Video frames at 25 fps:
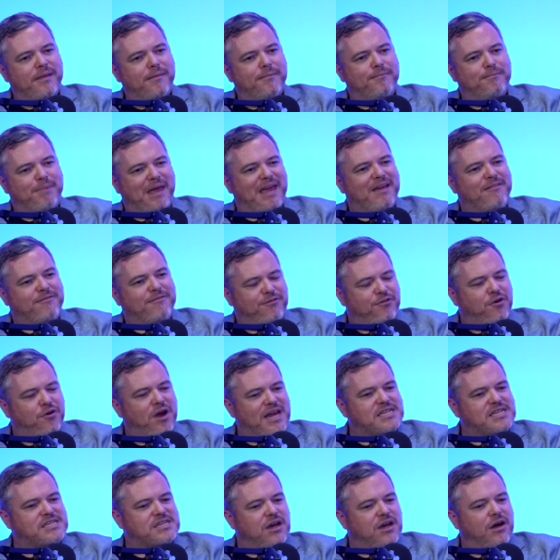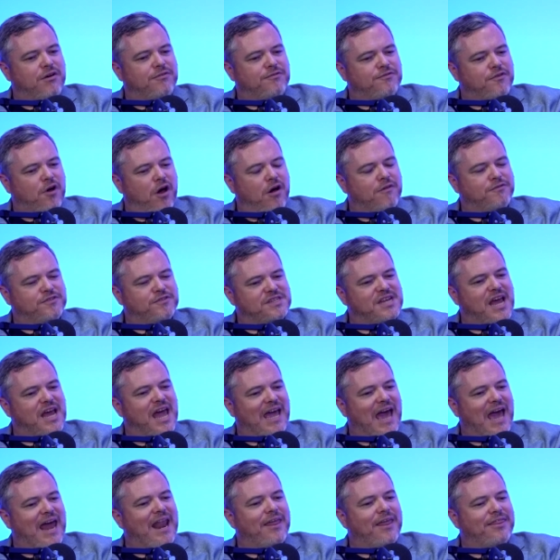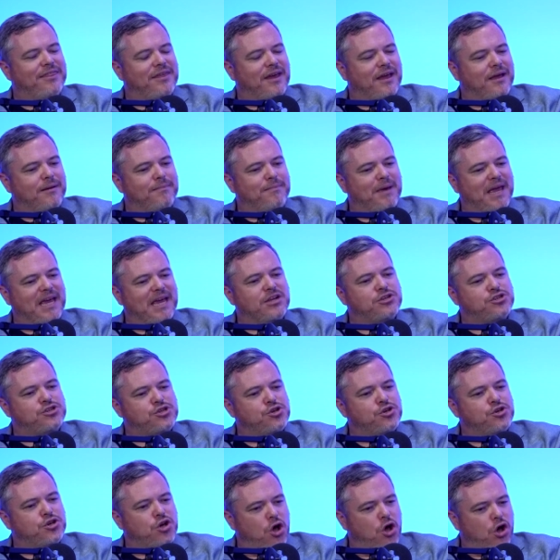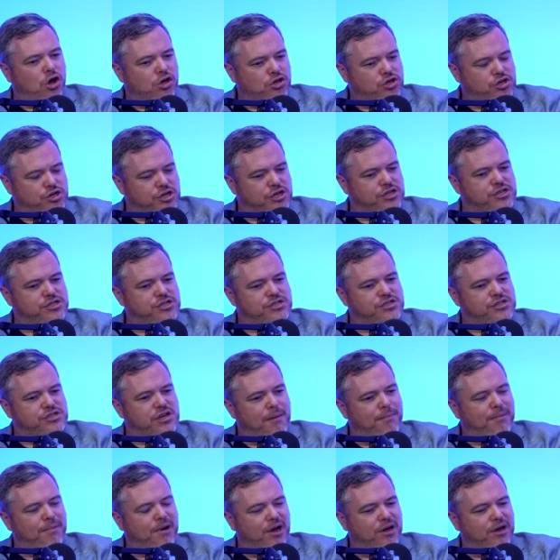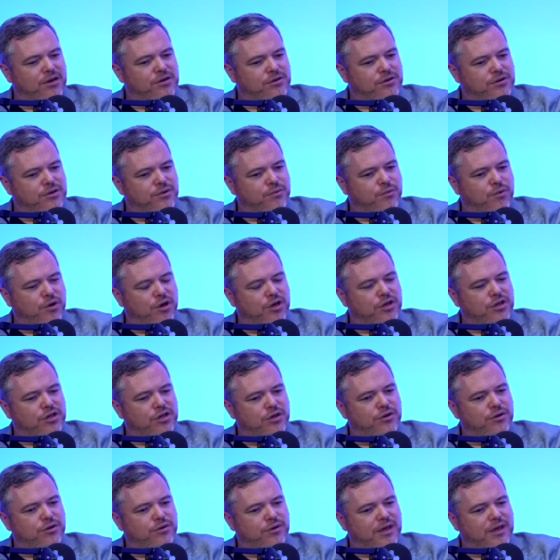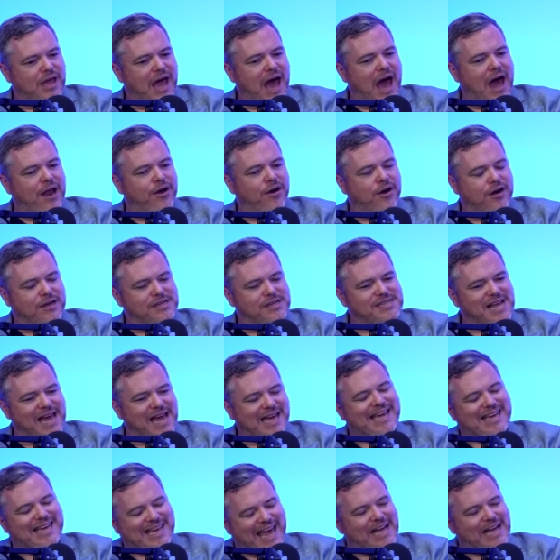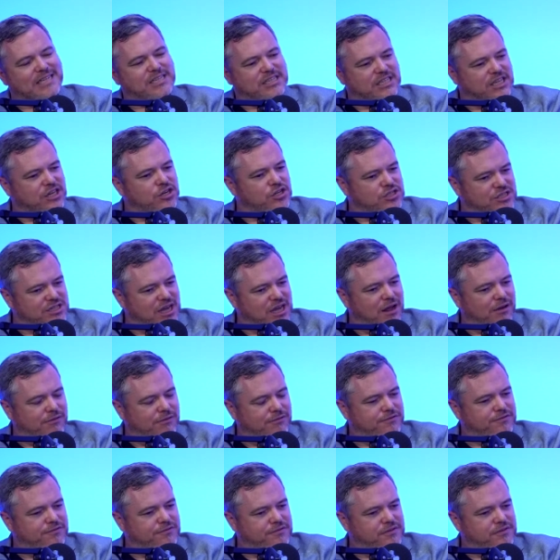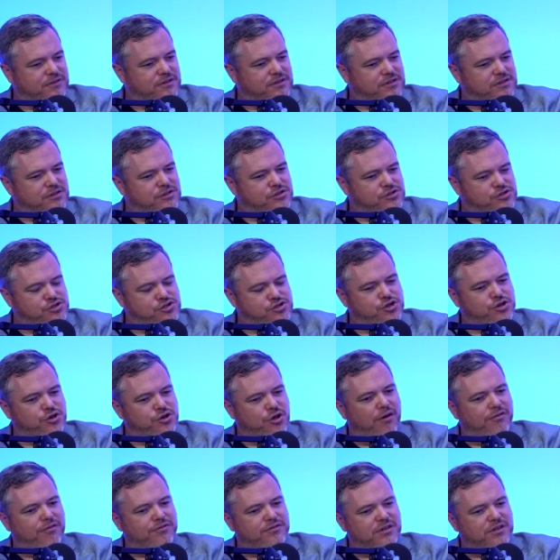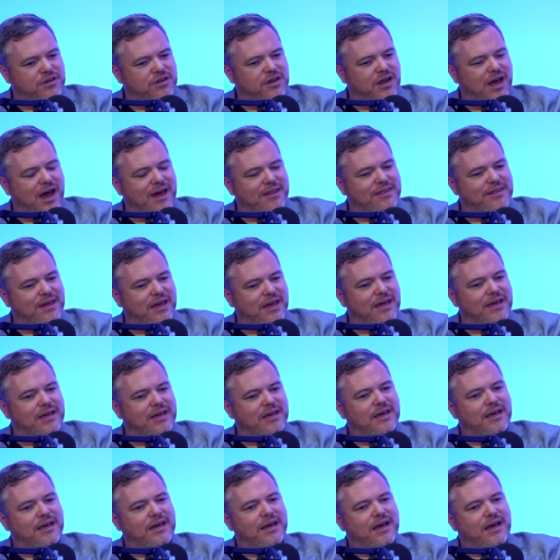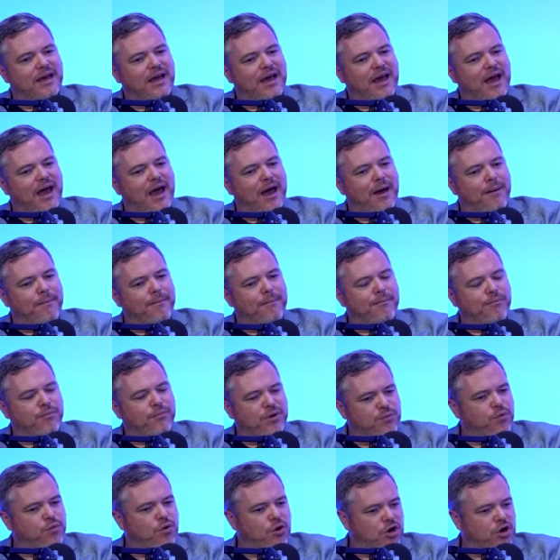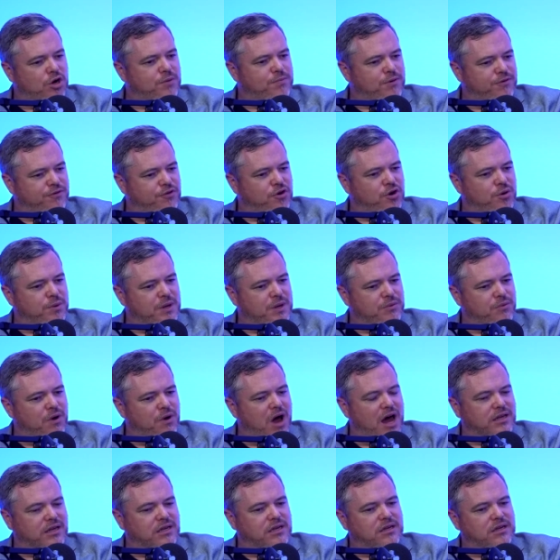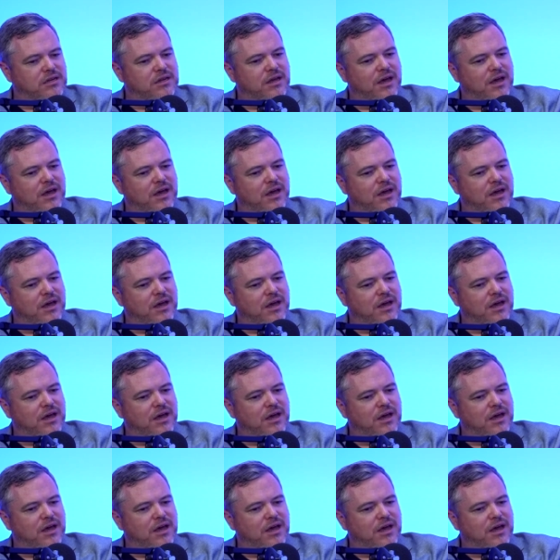Being frit of saying anything, being too cautious about what you can, or second guessing yourself too often. I think we walk before we run.